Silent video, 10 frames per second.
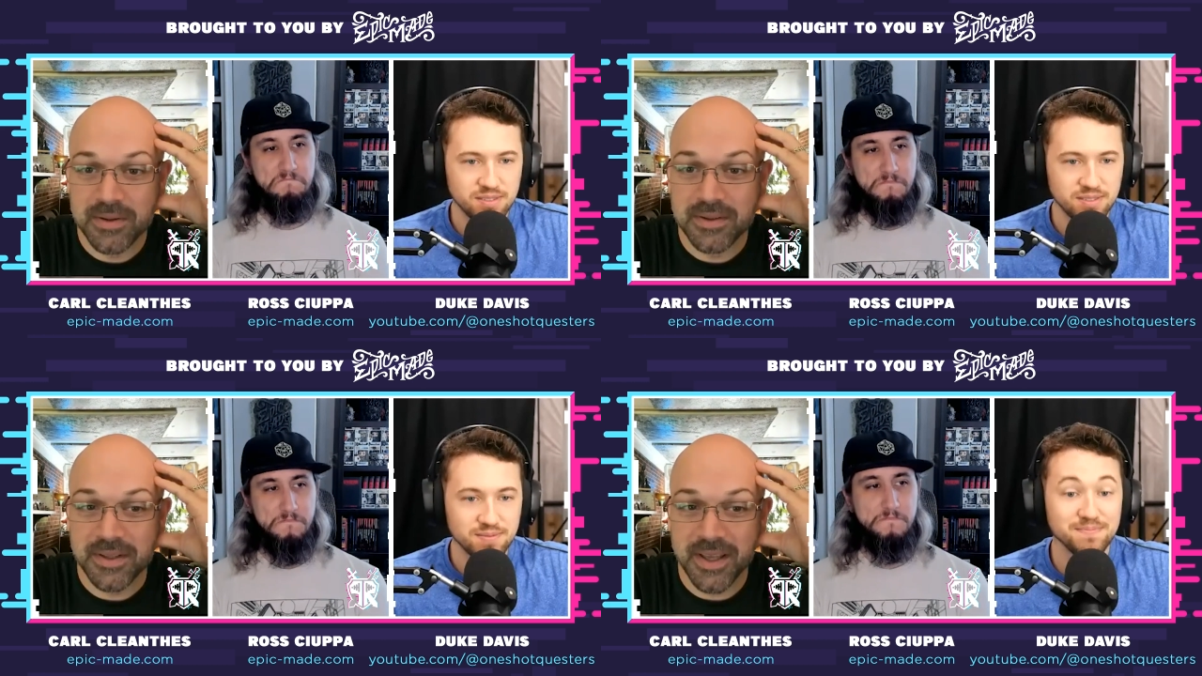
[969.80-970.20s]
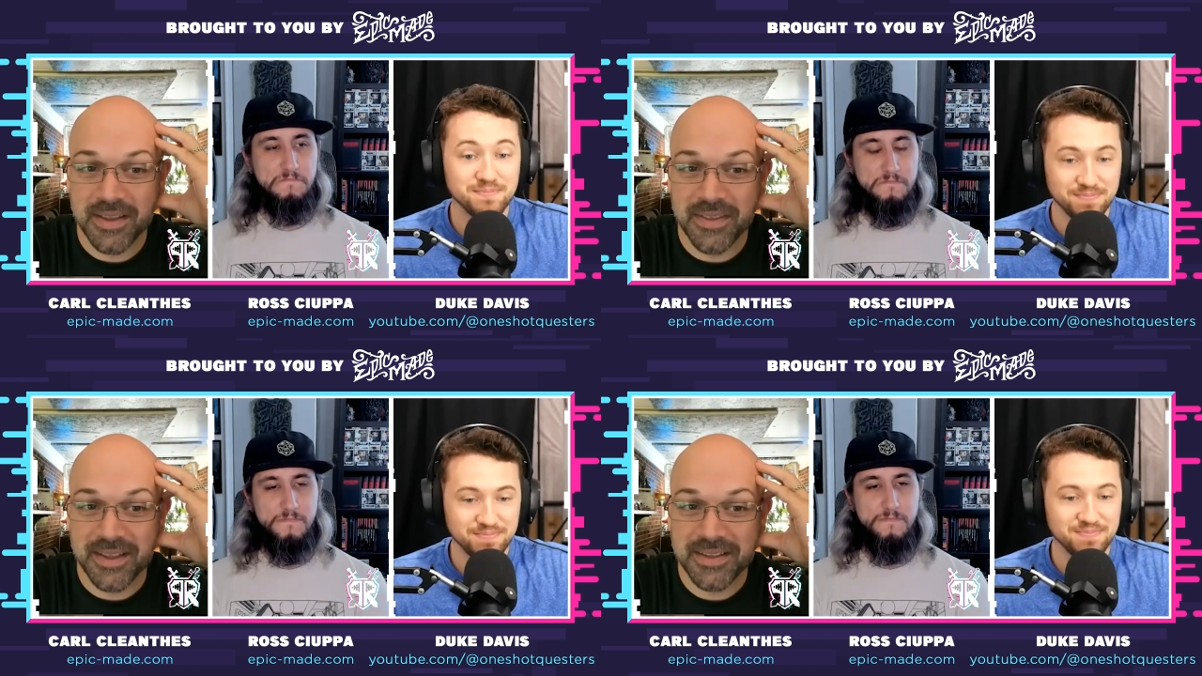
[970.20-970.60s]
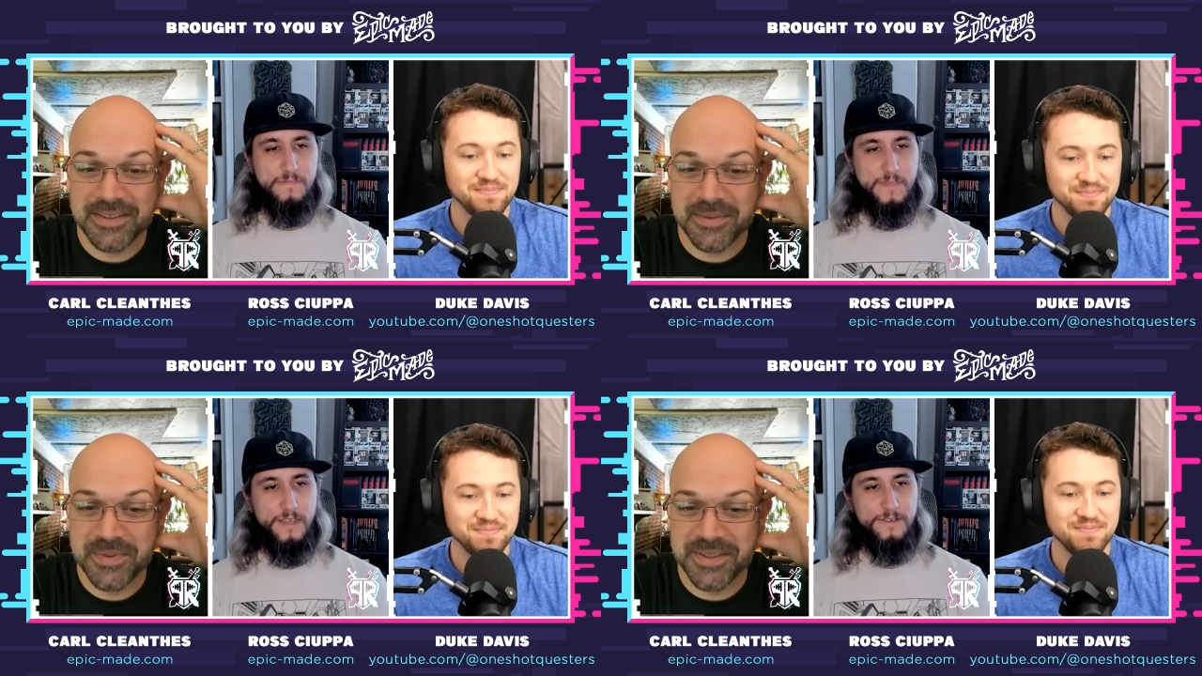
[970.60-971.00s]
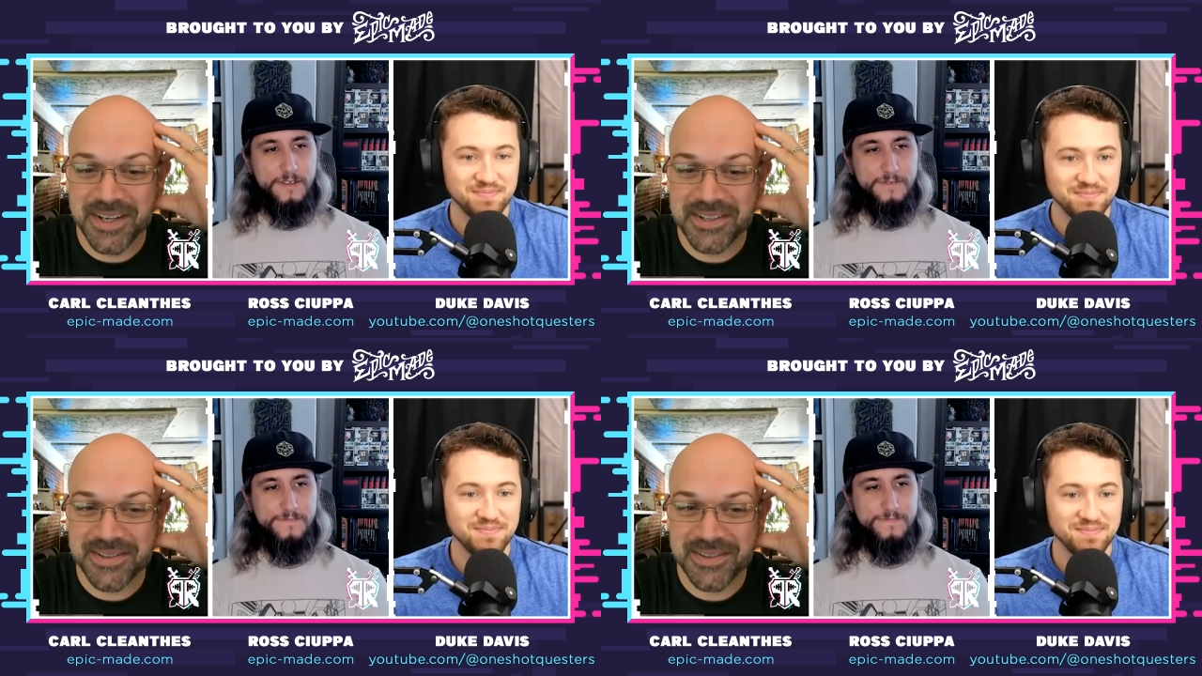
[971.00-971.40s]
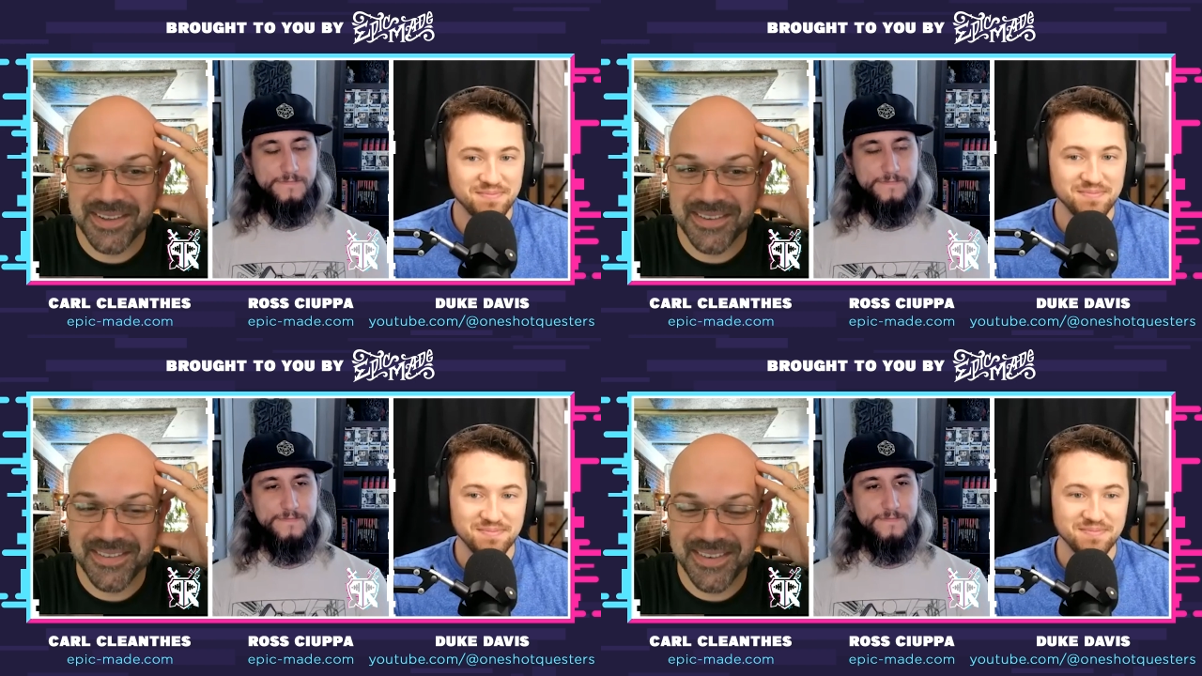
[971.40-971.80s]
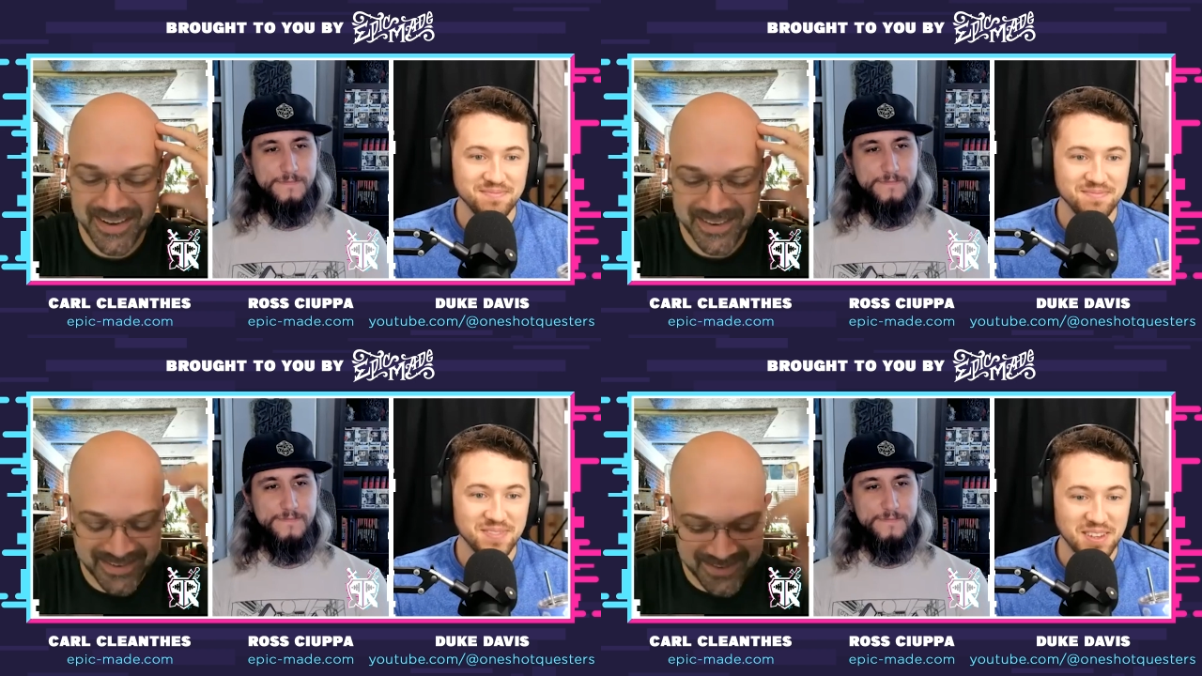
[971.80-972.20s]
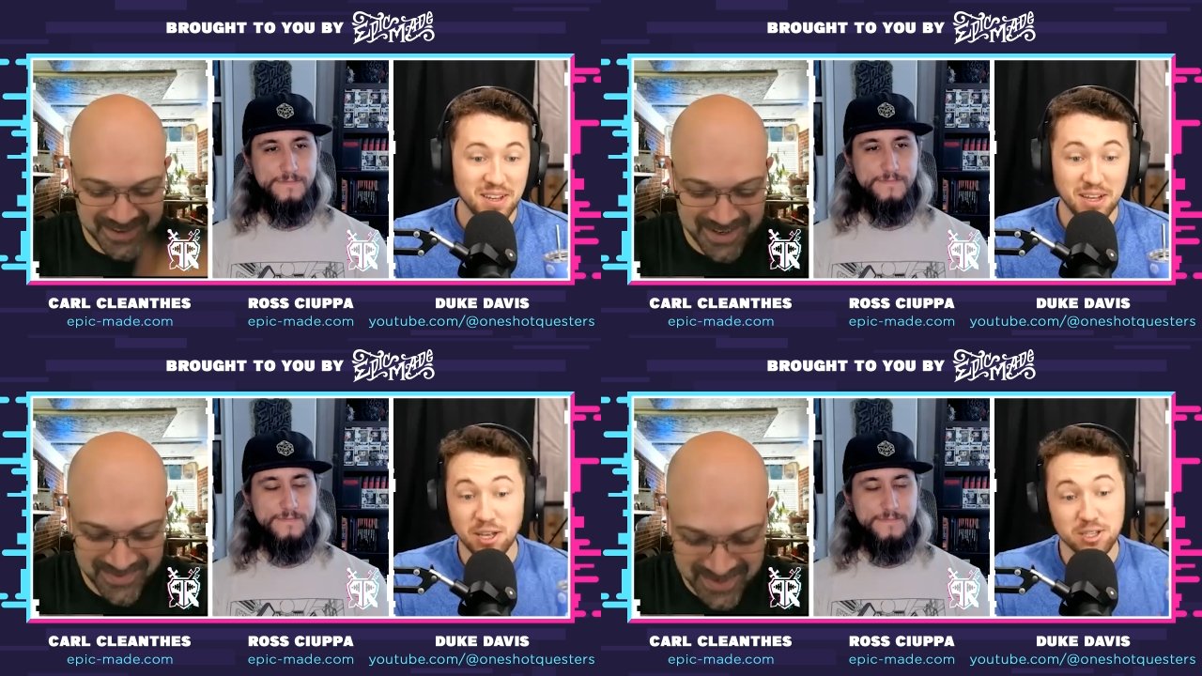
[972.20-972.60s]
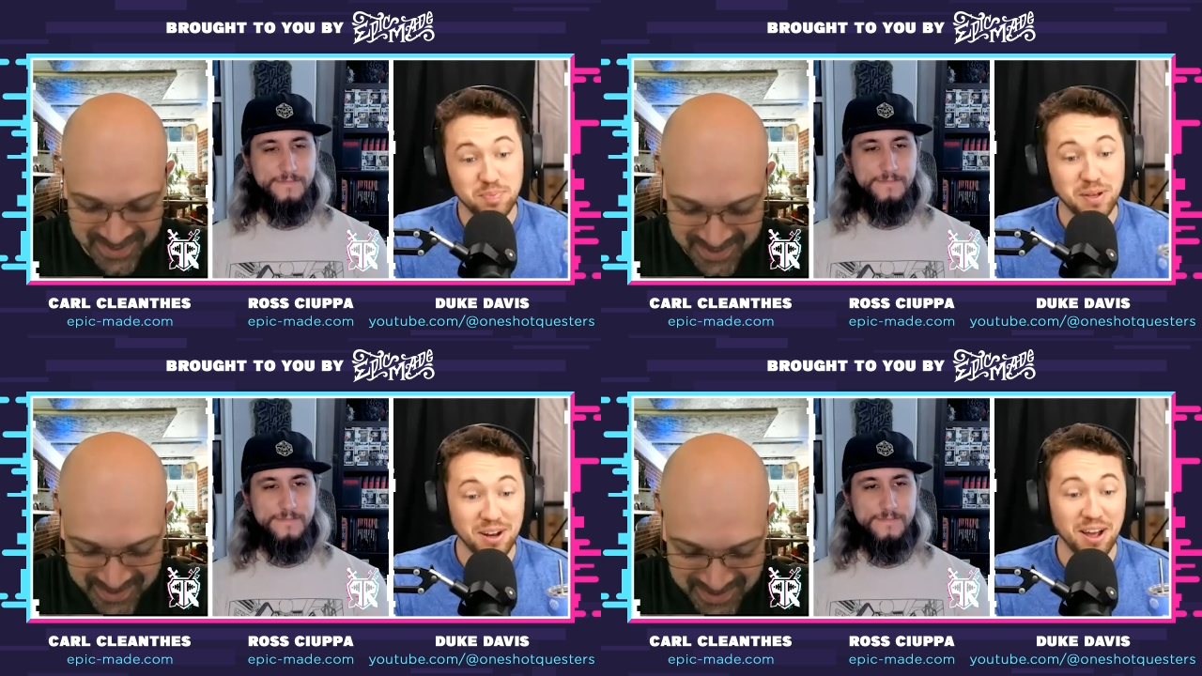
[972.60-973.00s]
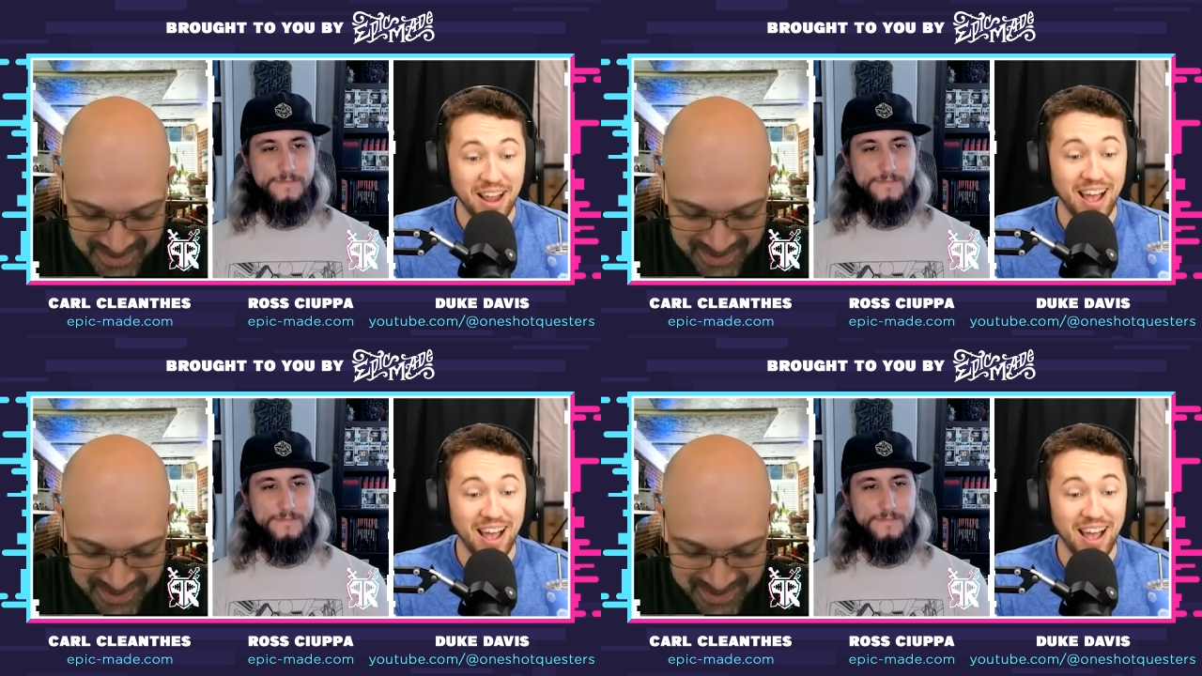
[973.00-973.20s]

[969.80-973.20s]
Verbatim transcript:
Speaker 1: Yeah. Mm-hmm. That's, Hell yeah. wow. it's a big
Speaker 2: no. Yeah.